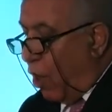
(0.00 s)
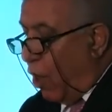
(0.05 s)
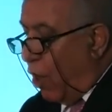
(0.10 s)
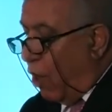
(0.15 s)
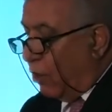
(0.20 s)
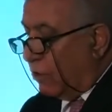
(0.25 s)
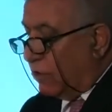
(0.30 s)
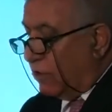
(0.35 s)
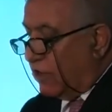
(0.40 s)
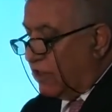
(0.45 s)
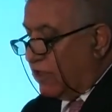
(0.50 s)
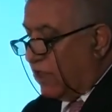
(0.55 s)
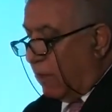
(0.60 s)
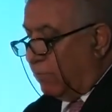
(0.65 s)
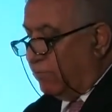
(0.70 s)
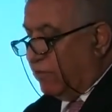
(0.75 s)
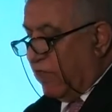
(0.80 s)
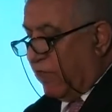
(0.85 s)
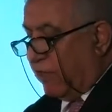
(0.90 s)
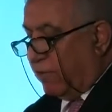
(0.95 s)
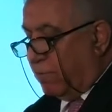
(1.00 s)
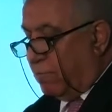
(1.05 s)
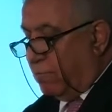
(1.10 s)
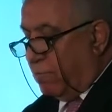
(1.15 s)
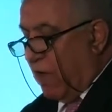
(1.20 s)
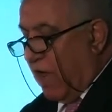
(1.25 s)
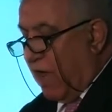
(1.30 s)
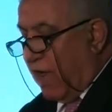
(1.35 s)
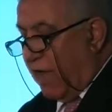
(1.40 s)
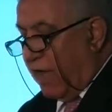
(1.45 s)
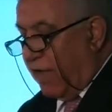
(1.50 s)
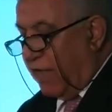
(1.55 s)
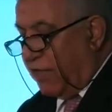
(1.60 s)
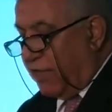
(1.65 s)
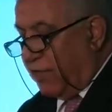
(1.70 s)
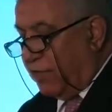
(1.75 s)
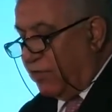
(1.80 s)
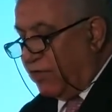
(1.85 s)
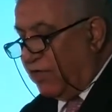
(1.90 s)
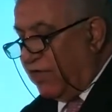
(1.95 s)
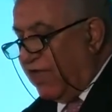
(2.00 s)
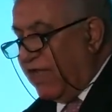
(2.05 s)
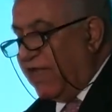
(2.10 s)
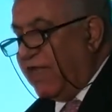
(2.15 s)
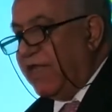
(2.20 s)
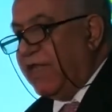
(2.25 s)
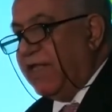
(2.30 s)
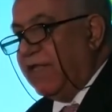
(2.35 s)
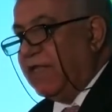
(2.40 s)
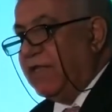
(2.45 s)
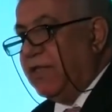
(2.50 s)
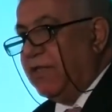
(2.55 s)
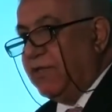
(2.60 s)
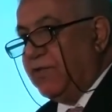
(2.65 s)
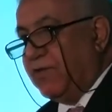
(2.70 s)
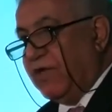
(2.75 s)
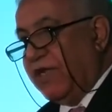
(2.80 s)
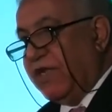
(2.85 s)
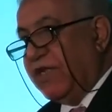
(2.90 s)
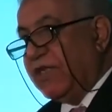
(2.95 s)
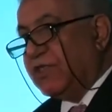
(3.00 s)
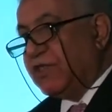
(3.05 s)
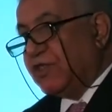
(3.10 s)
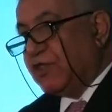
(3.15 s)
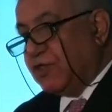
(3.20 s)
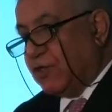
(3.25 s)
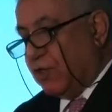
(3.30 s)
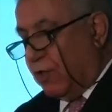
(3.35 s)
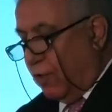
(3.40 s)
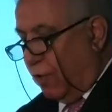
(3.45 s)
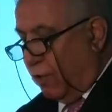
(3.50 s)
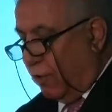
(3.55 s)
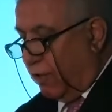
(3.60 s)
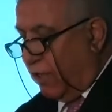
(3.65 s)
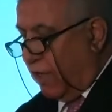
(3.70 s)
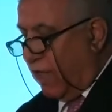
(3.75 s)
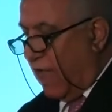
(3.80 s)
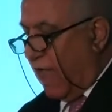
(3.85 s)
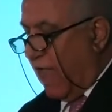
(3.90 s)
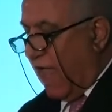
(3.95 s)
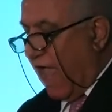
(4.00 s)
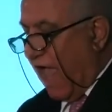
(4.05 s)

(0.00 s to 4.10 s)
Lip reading: on the subject by three strong